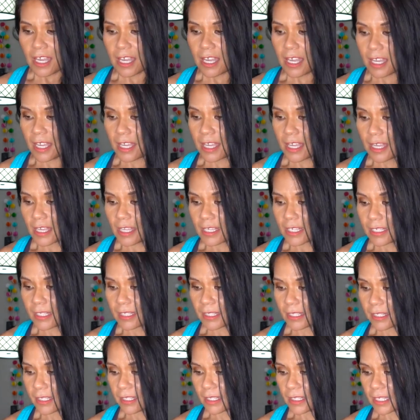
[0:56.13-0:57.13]

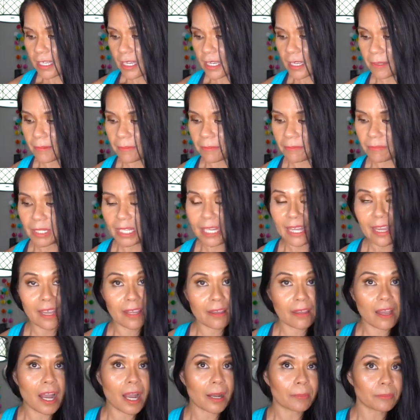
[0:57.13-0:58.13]
But
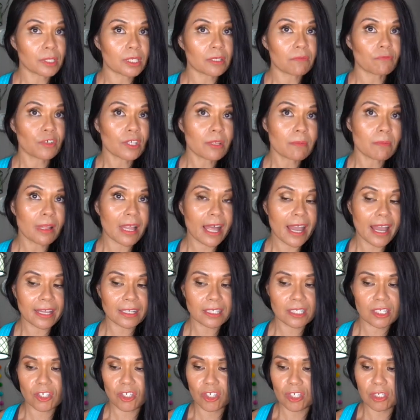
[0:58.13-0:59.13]
I opted for the
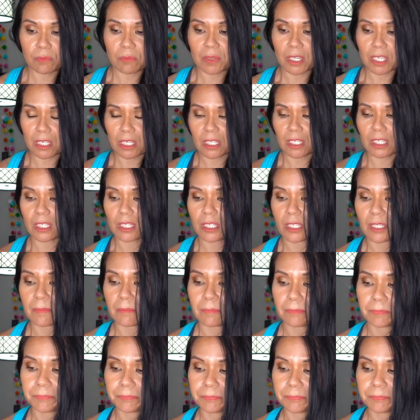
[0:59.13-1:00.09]
black just because